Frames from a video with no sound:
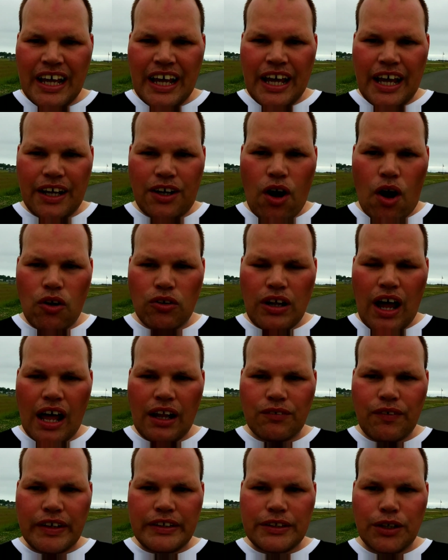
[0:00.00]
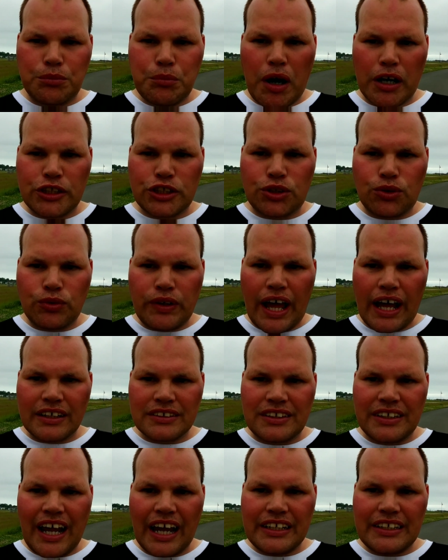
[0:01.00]
And going all the way till March
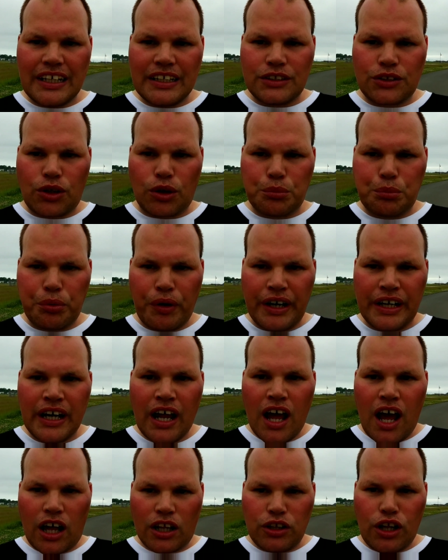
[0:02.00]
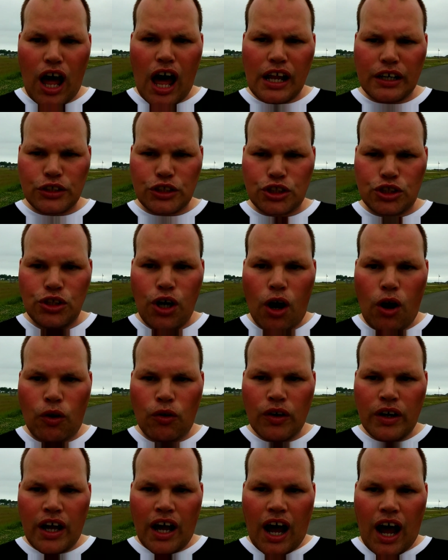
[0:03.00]
2018 is going to bring a lot of snow
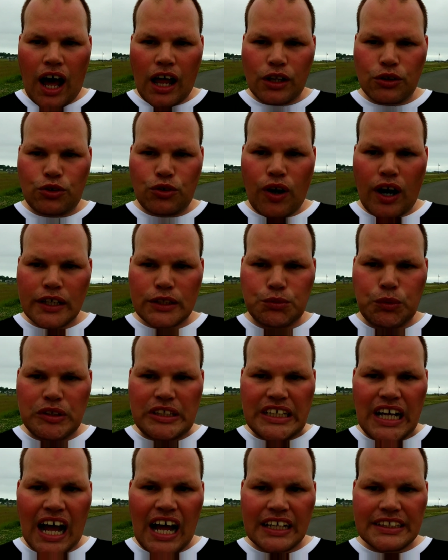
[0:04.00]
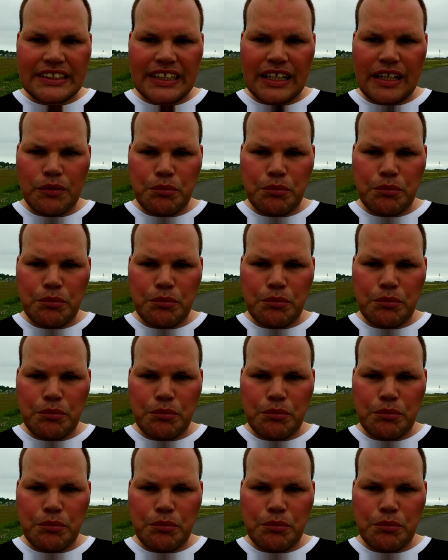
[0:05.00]
all across Wisconsin,